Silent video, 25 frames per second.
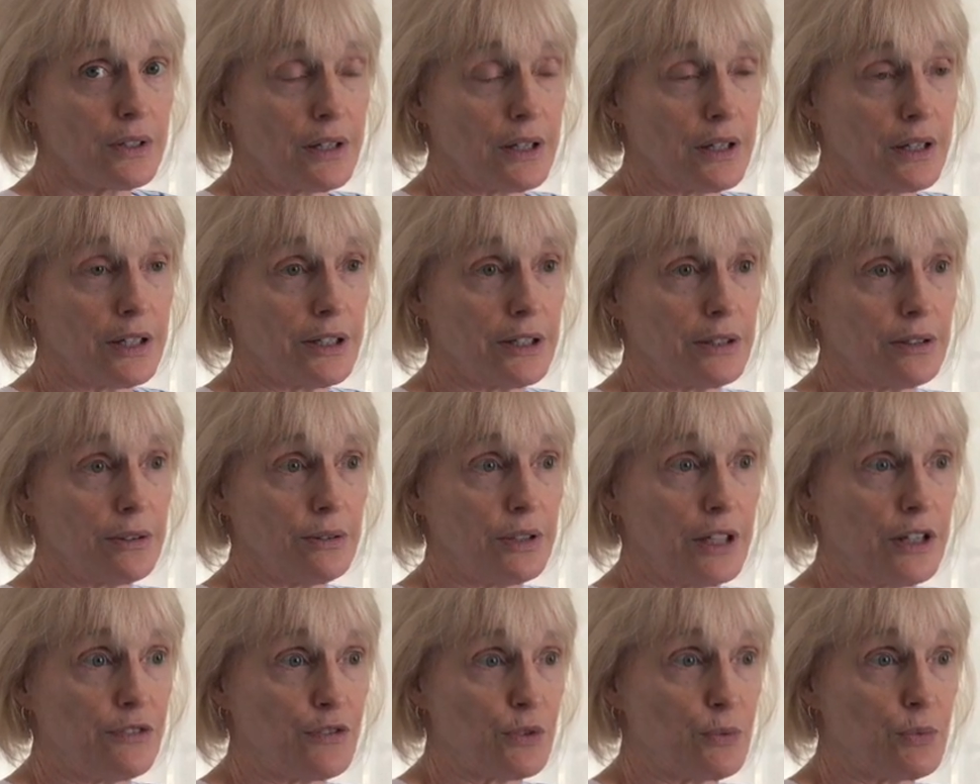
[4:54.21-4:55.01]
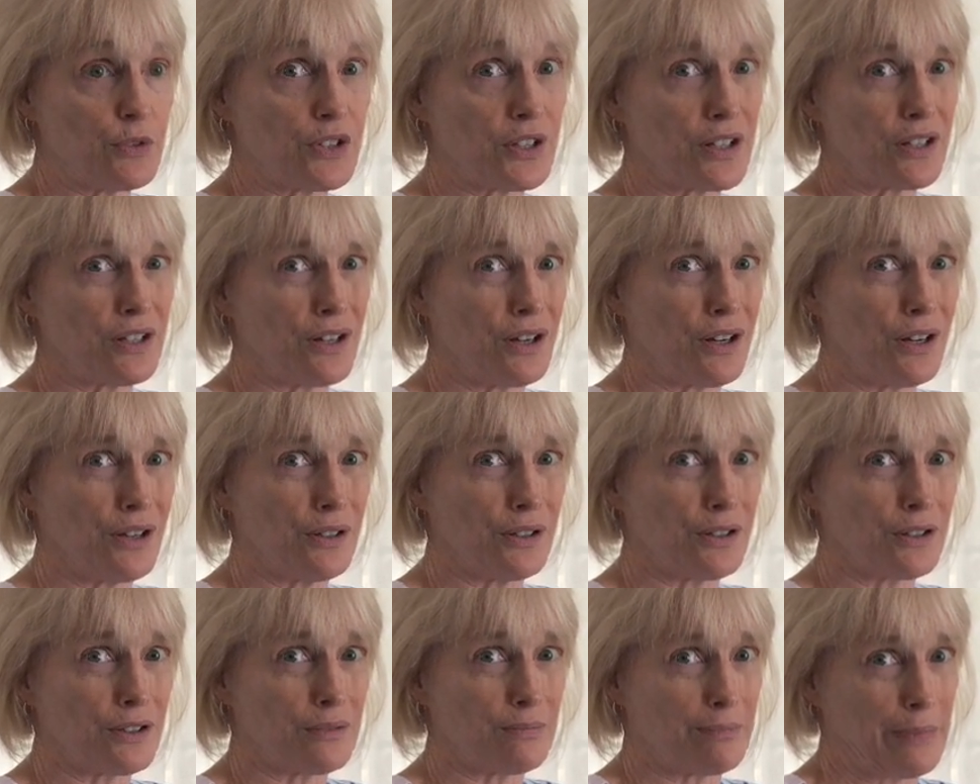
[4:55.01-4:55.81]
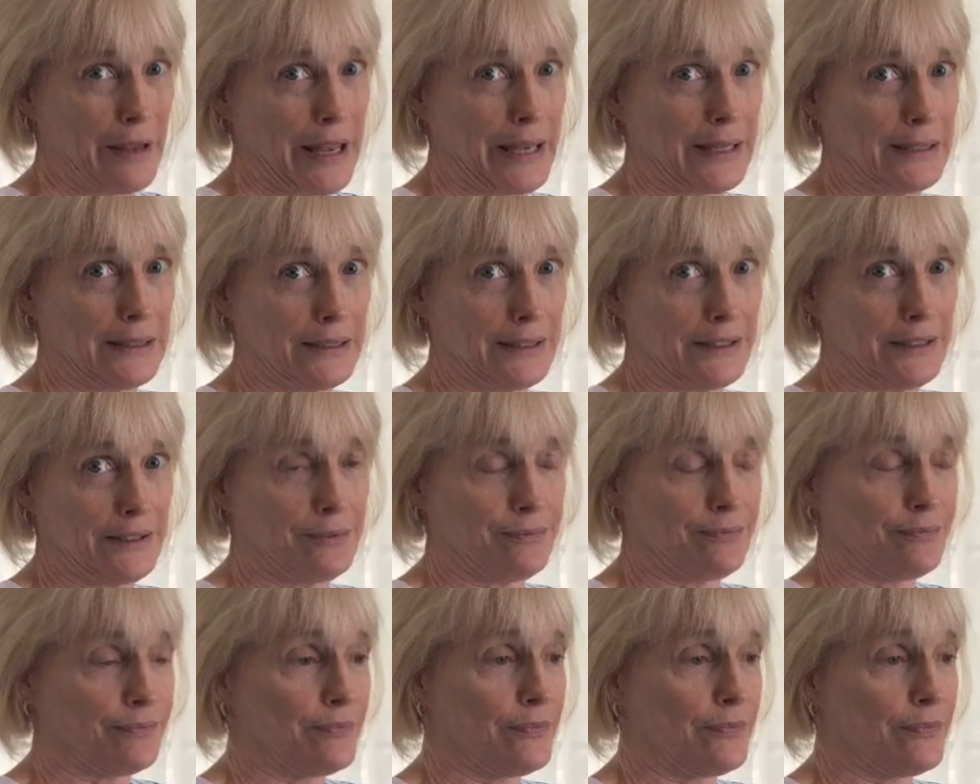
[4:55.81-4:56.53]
if it was going to hurt badly.